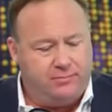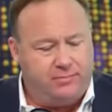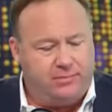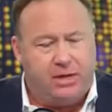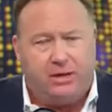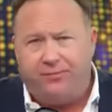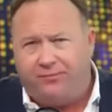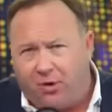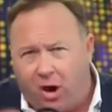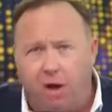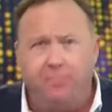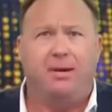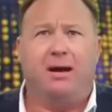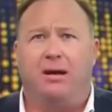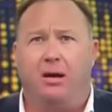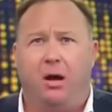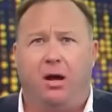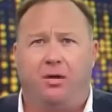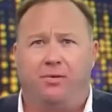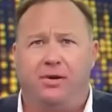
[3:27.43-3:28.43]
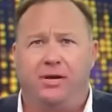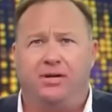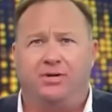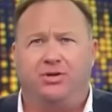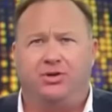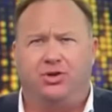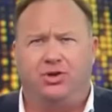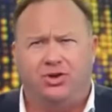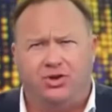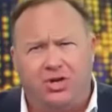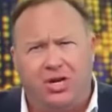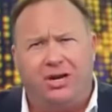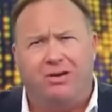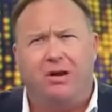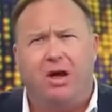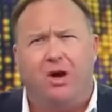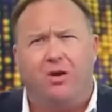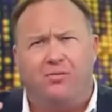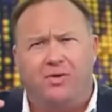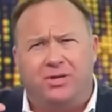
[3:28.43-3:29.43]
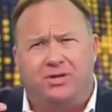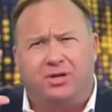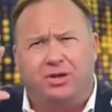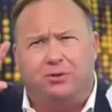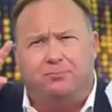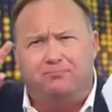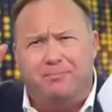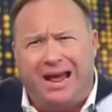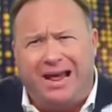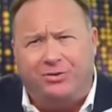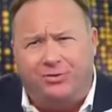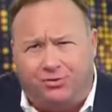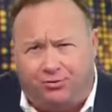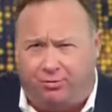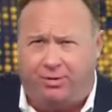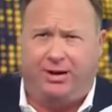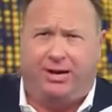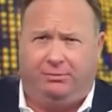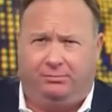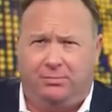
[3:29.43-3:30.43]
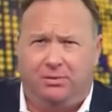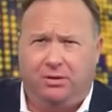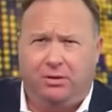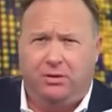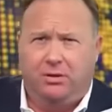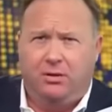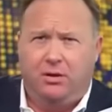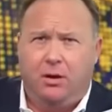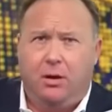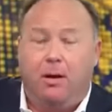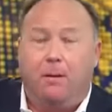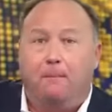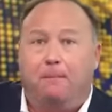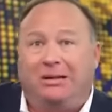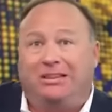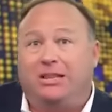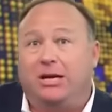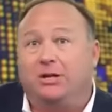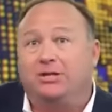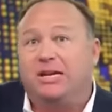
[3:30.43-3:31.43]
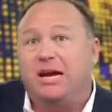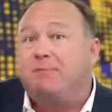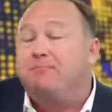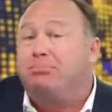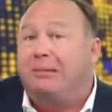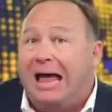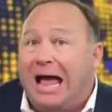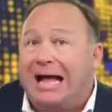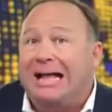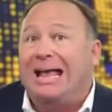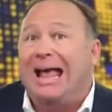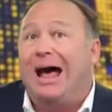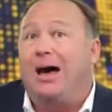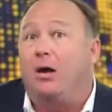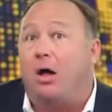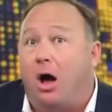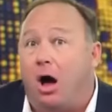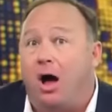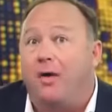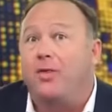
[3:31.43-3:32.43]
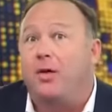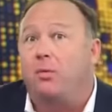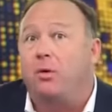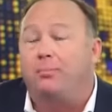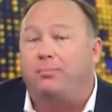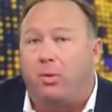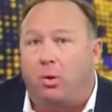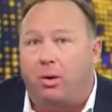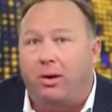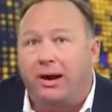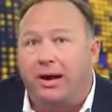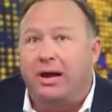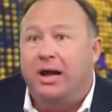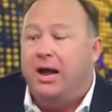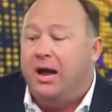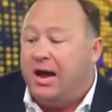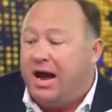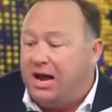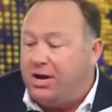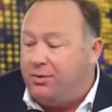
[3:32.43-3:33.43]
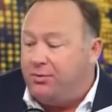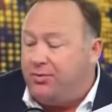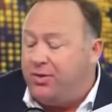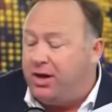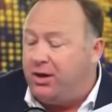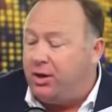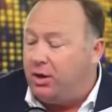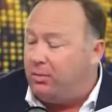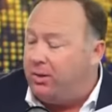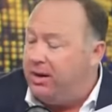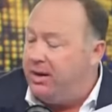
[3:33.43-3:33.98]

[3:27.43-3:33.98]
confirming all this. Just so you know, this is mainstream. But there's a blackout on the reporting, and you think you're